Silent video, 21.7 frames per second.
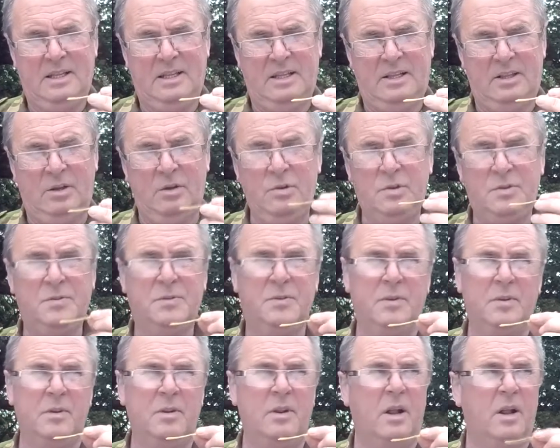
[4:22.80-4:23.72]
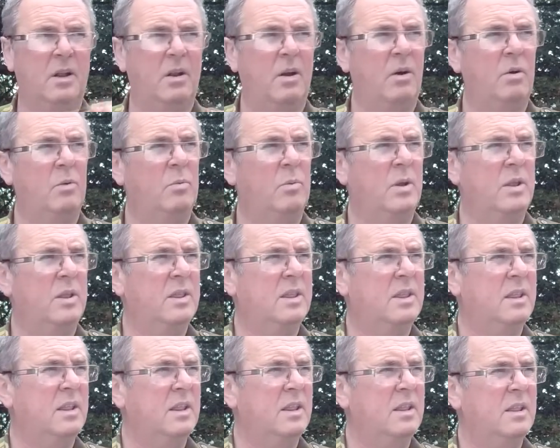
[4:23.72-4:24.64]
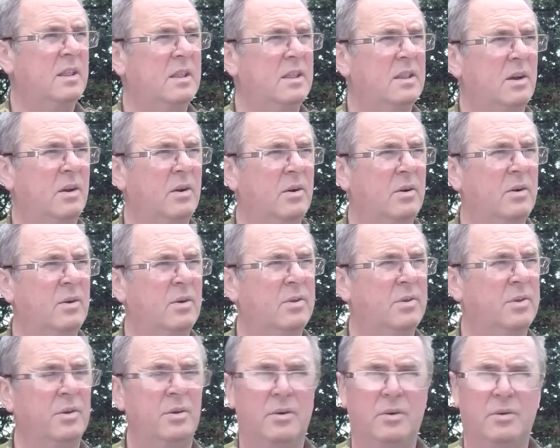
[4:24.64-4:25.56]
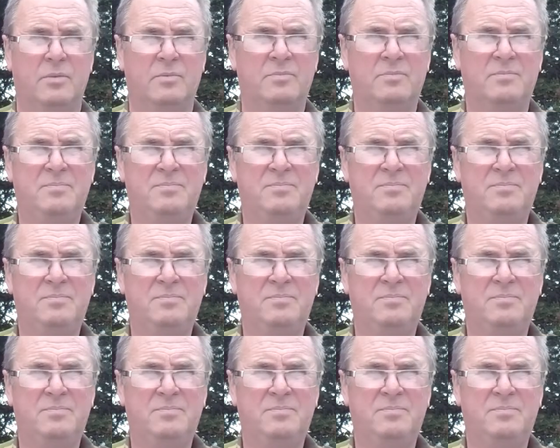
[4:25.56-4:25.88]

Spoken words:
useful along with the hawthorn.